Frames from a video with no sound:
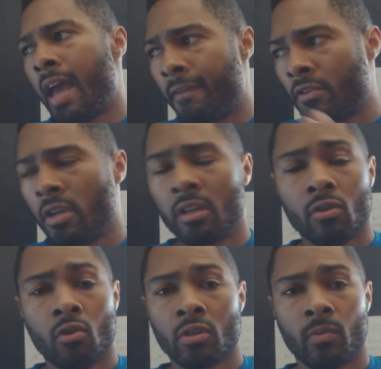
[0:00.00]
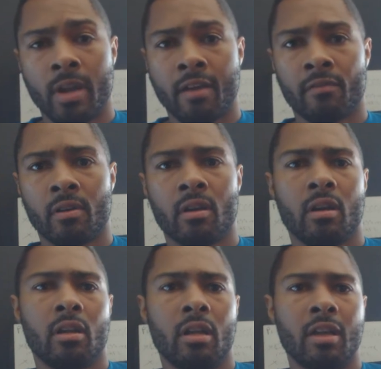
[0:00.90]
after you get the course, whatever,
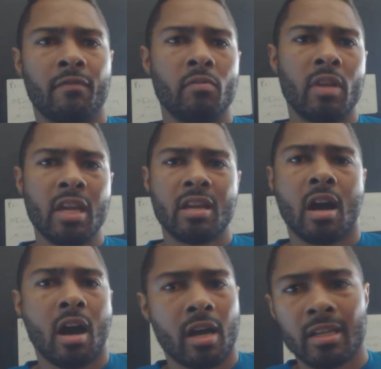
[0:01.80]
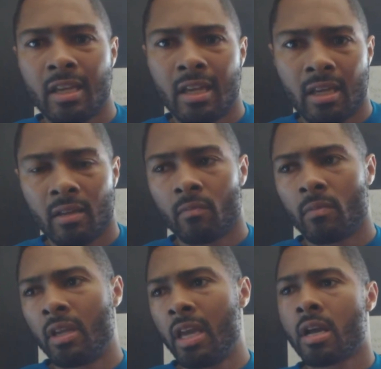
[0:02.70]
if you need content,
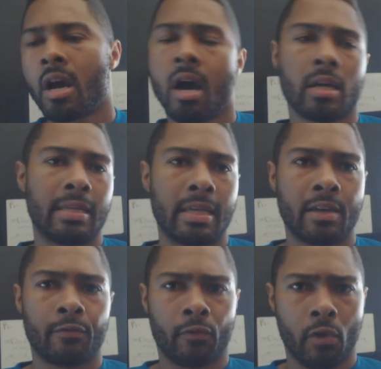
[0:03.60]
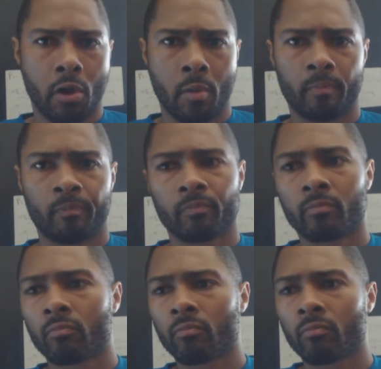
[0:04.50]
get content from,